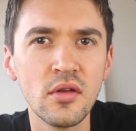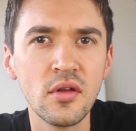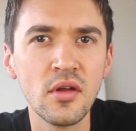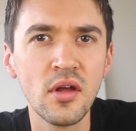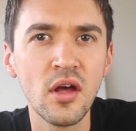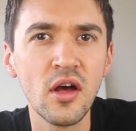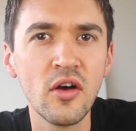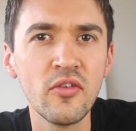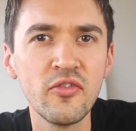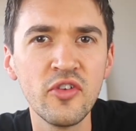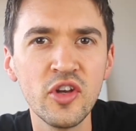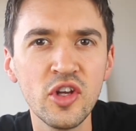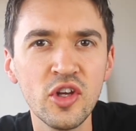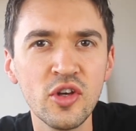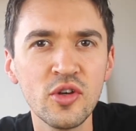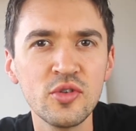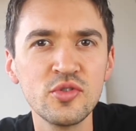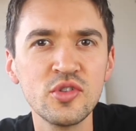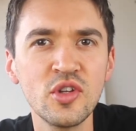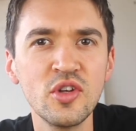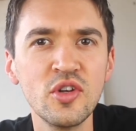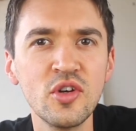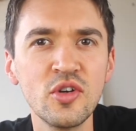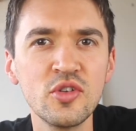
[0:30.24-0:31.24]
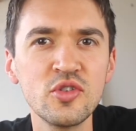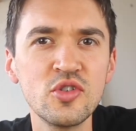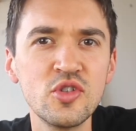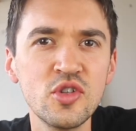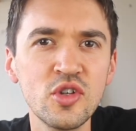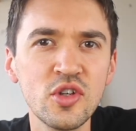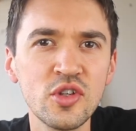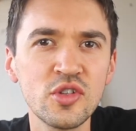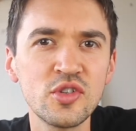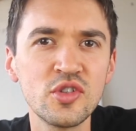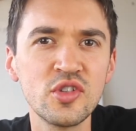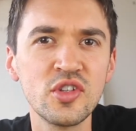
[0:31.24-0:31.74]
Our videos are not
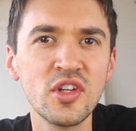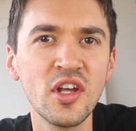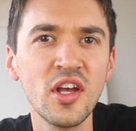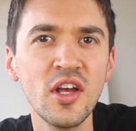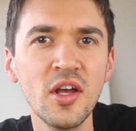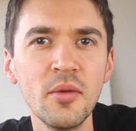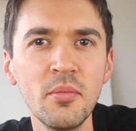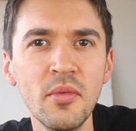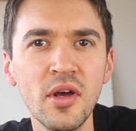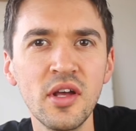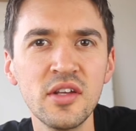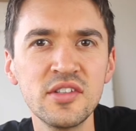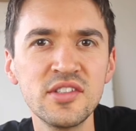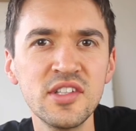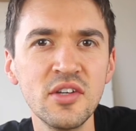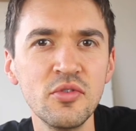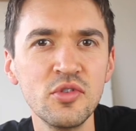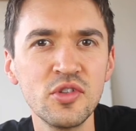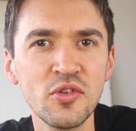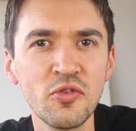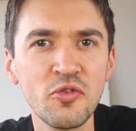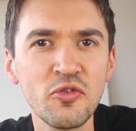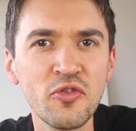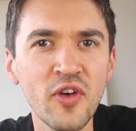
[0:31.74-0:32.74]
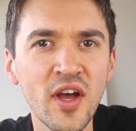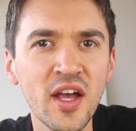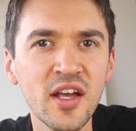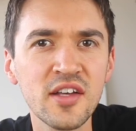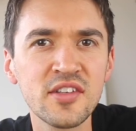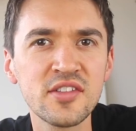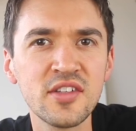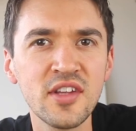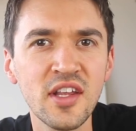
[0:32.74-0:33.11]
just a series of facts,